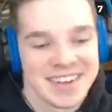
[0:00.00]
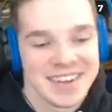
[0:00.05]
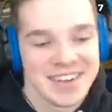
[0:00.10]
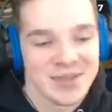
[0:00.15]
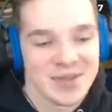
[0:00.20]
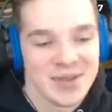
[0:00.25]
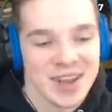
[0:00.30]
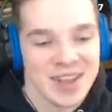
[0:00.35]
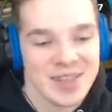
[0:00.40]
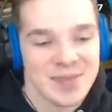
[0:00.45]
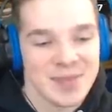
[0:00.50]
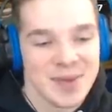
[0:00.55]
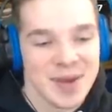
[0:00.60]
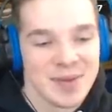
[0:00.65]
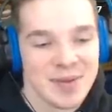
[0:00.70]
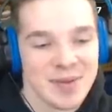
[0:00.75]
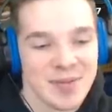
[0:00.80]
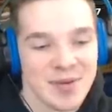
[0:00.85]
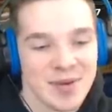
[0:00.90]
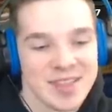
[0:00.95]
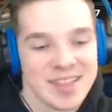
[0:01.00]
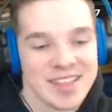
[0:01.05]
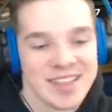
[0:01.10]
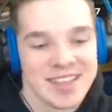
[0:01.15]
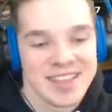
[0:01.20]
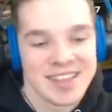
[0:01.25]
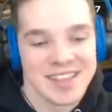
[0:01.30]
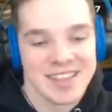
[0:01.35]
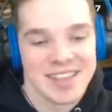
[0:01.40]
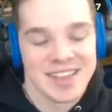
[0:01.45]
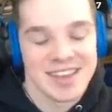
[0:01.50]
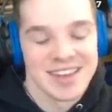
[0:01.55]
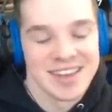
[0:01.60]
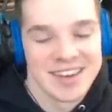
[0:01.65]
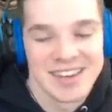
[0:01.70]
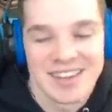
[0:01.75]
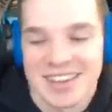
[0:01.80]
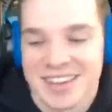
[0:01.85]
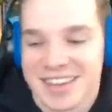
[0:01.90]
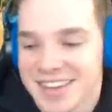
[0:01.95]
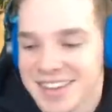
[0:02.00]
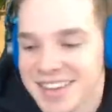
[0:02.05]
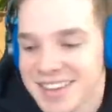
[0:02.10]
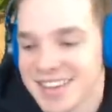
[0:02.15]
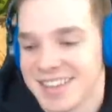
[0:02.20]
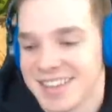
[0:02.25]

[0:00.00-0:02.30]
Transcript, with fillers: Get wrecked by my poison seed, son.